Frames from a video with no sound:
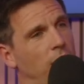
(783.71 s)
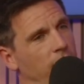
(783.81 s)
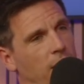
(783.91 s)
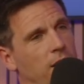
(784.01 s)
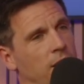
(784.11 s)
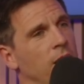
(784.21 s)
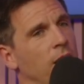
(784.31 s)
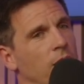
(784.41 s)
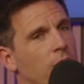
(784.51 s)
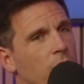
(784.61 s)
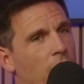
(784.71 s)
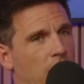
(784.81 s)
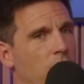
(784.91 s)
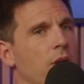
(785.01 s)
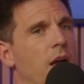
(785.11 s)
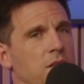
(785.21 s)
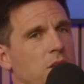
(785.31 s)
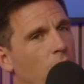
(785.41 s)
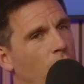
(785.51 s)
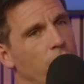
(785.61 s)
And then that creates
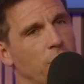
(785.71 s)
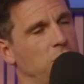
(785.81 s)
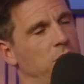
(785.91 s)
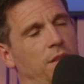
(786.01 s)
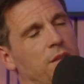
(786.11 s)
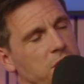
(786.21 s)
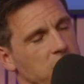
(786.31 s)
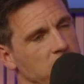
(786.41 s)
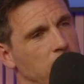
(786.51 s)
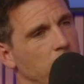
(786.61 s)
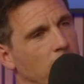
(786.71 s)
a lot of friction in the system.